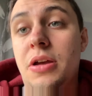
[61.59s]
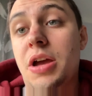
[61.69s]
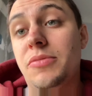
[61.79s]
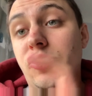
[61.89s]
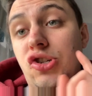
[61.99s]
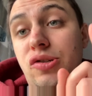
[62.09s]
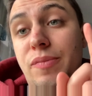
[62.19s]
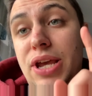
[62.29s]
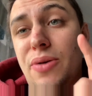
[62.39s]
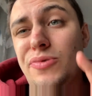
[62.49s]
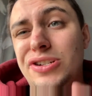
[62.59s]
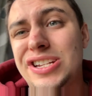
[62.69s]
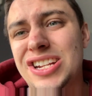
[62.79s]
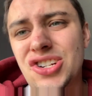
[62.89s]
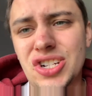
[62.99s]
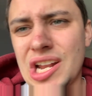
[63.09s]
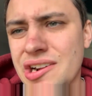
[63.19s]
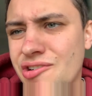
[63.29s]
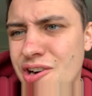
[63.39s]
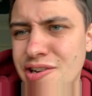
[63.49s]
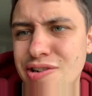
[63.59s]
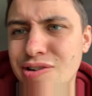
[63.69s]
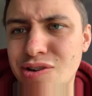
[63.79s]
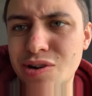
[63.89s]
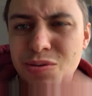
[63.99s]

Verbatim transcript: Oh, and she spaghetti was delicious. Now trying to decide